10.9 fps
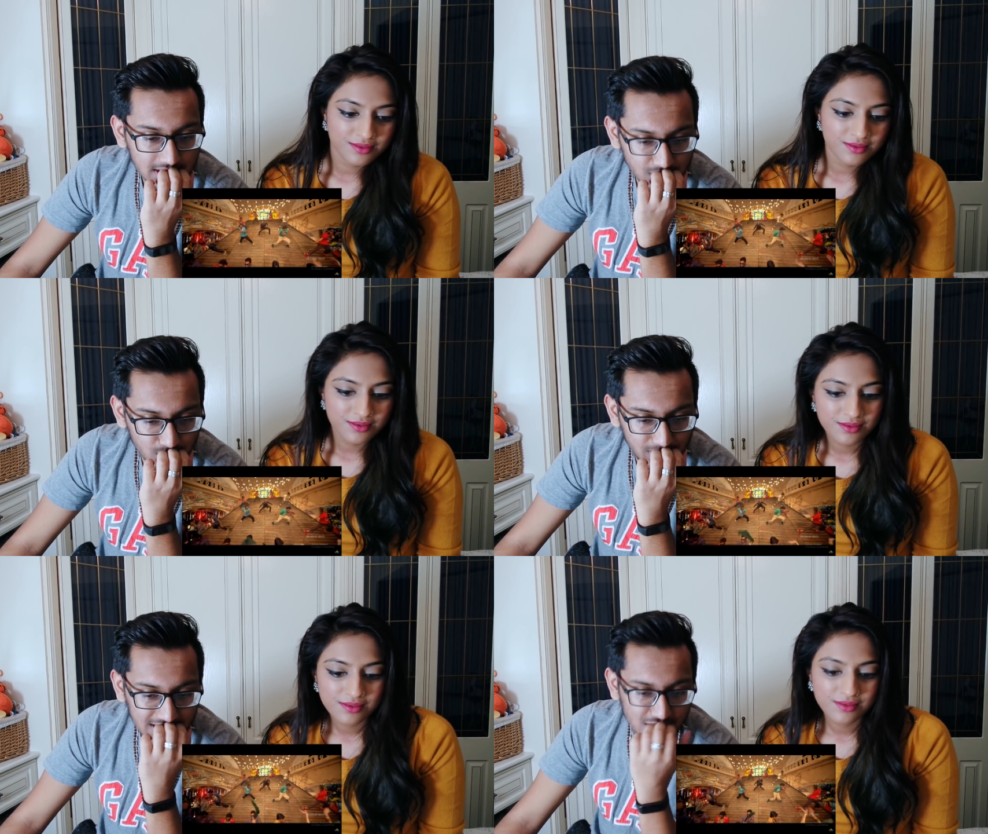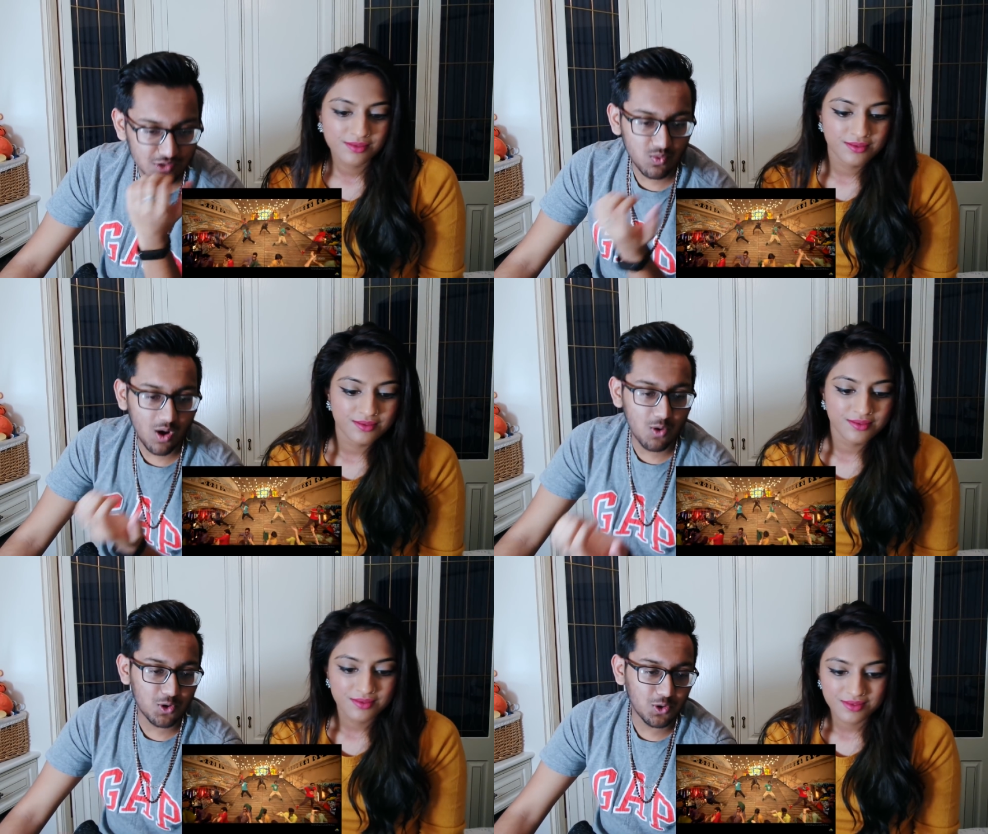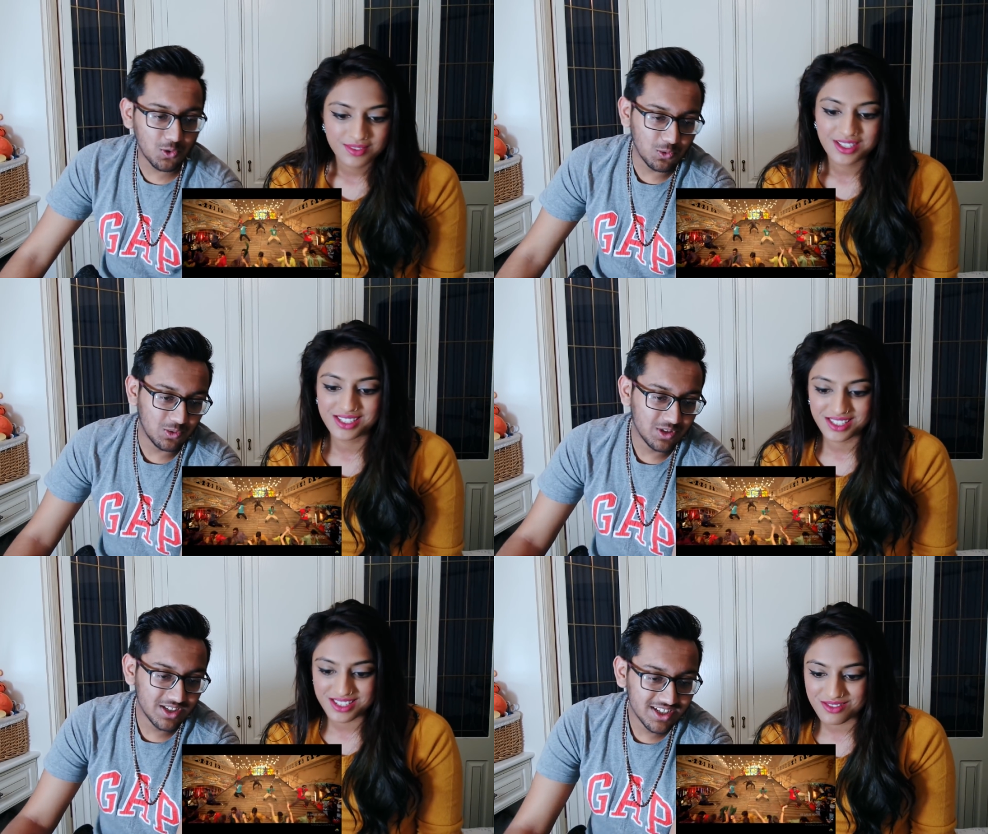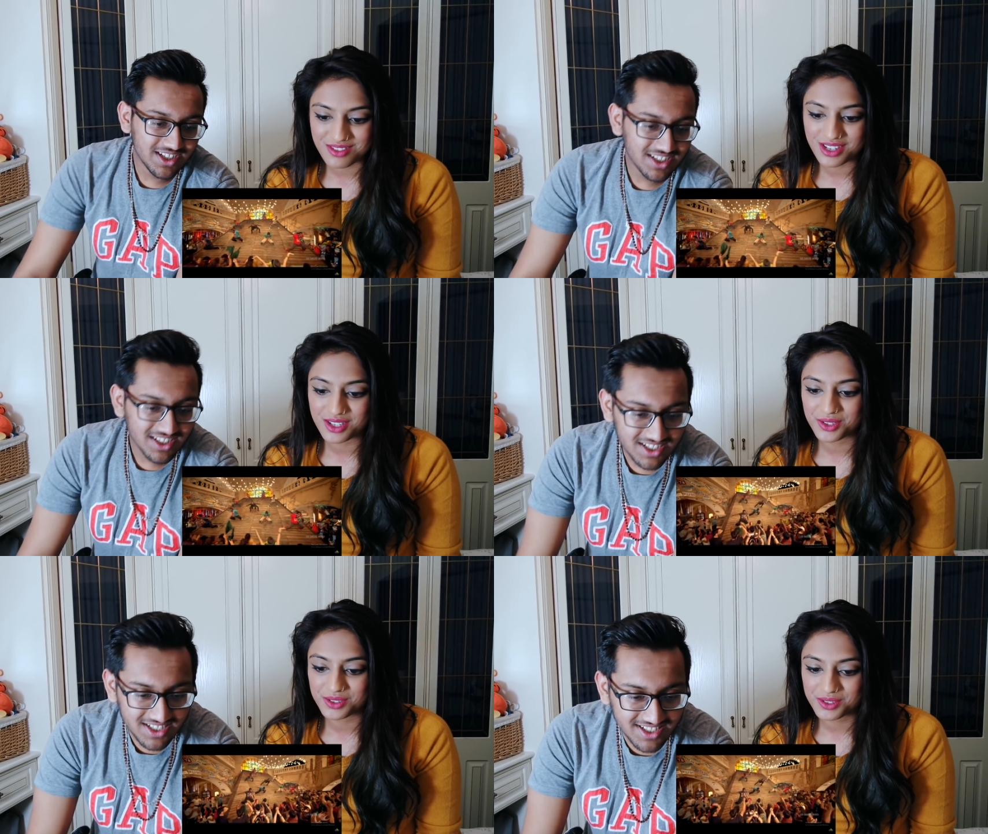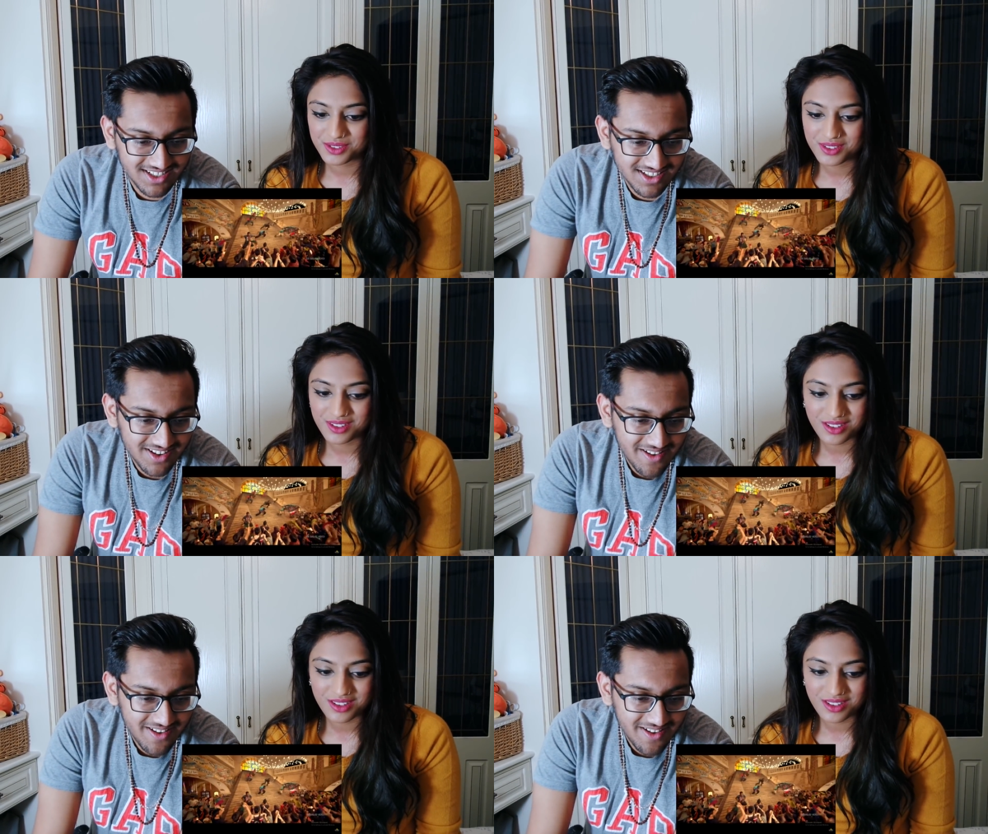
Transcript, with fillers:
Speaker 1: This place looks well cool. It does look really cool.